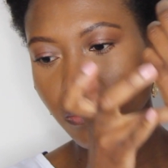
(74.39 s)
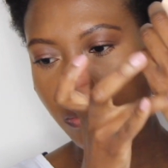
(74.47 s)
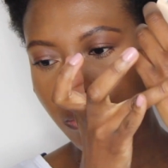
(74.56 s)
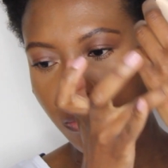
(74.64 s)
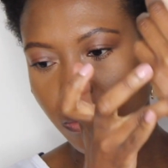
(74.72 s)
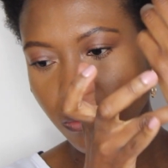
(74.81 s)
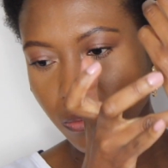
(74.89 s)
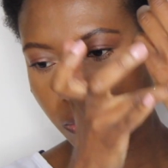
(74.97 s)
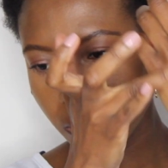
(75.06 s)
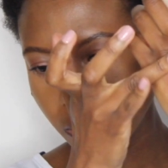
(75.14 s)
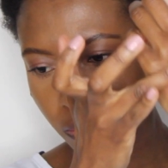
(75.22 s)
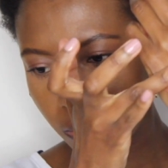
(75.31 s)
It's
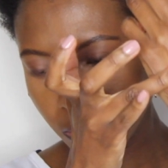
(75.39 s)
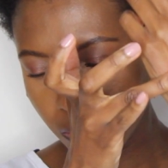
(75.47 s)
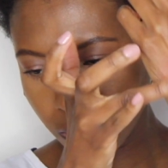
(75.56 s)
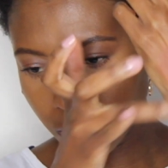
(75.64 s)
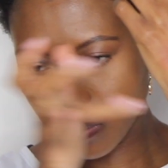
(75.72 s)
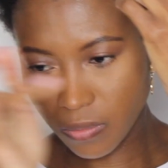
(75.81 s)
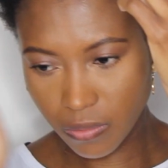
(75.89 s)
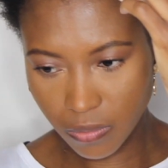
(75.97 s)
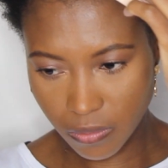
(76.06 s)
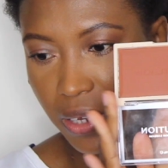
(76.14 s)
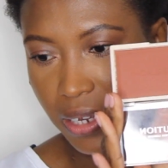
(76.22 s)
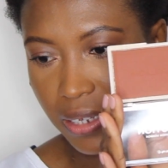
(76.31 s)
very
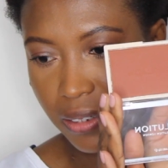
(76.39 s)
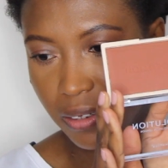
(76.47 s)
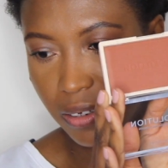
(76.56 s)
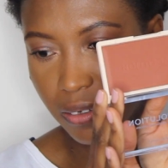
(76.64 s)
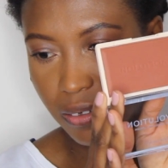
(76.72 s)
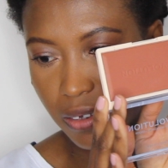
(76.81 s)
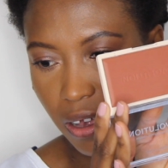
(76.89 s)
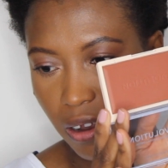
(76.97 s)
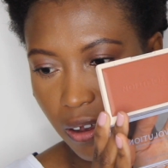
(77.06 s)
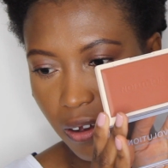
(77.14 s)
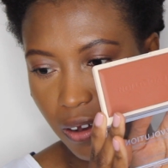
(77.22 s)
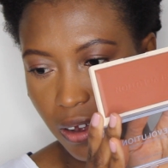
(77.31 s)
red in
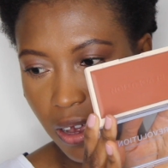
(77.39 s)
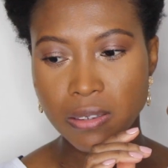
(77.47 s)
color.